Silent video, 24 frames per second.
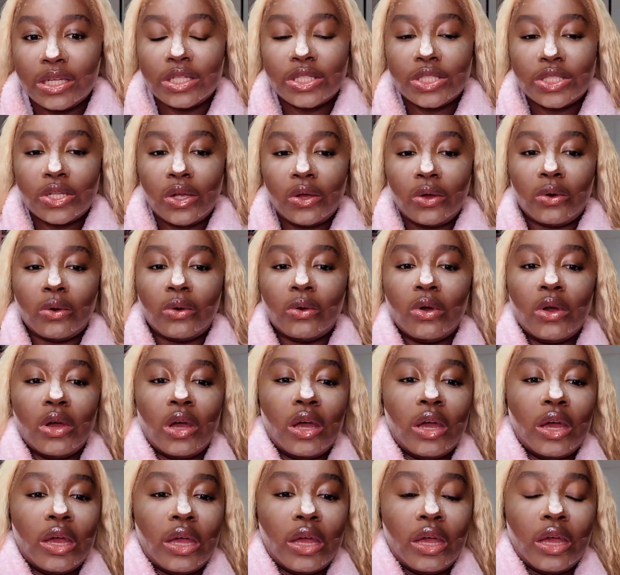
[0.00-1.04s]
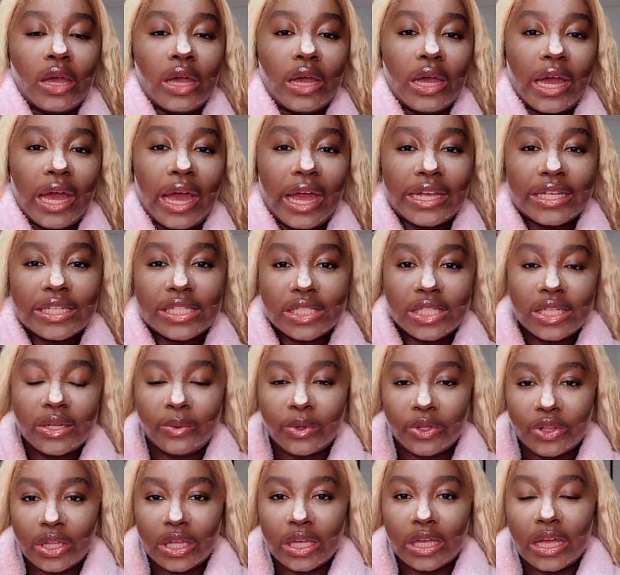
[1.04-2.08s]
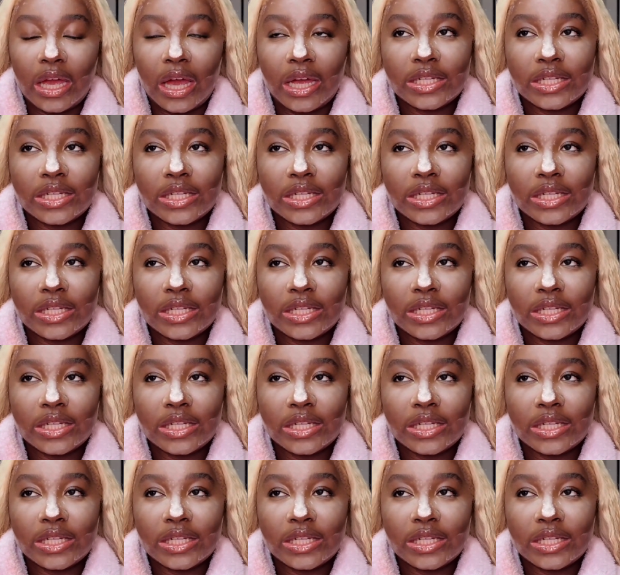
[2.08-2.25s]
So I sit with it.